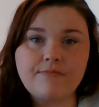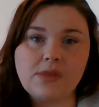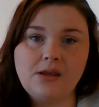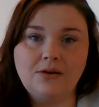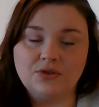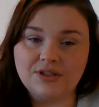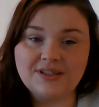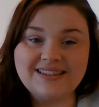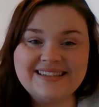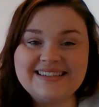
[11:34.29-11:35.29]
you know, just
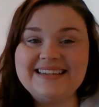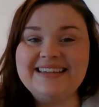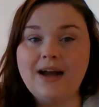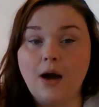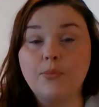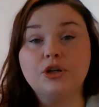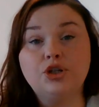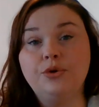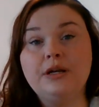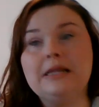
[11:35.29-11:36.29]
see
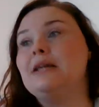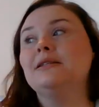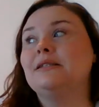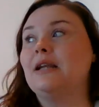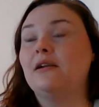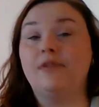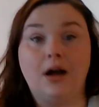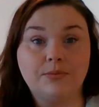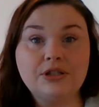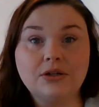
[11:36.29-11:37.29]
opportunity instead of
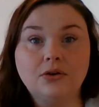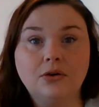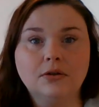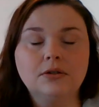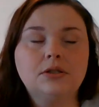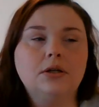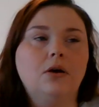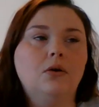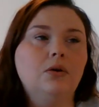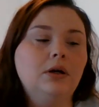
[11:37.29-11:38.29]
obstacle.
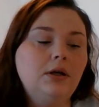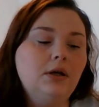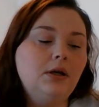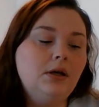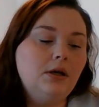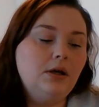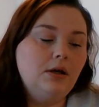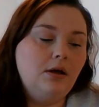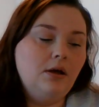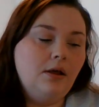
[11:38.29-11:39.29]
So
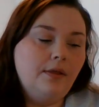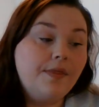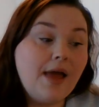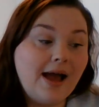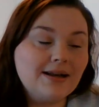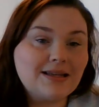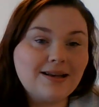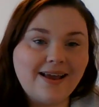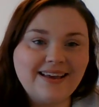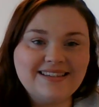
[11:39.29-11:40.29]
that is a
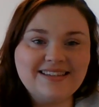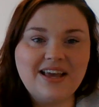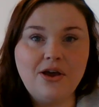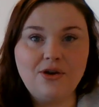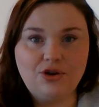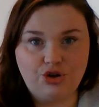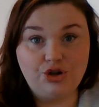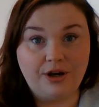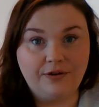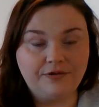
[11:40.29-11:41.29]
nice
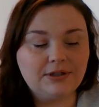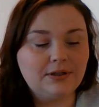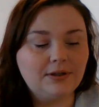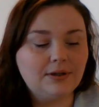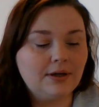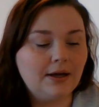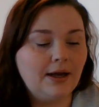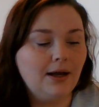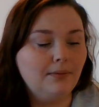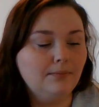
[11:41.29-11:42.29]
shift.
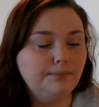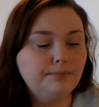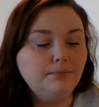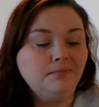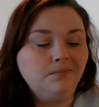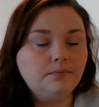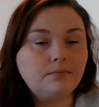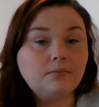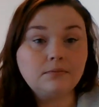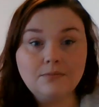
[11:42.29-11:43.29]
I'll
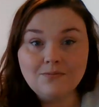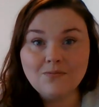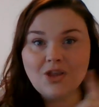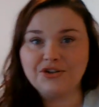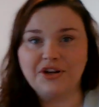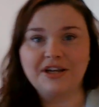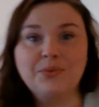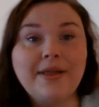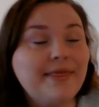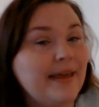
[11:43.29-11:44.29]
show you guys
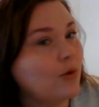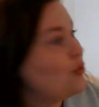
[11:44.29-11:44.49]
one thing